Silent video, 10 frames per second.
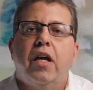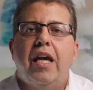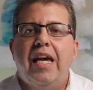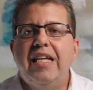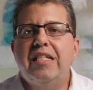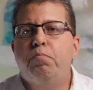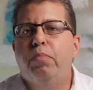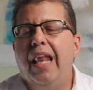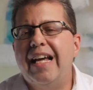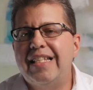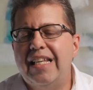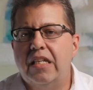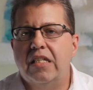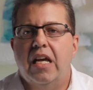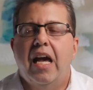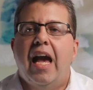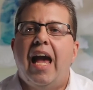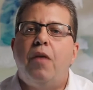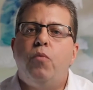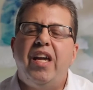his blessings,
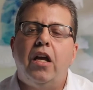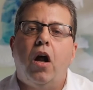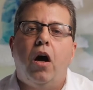and we can,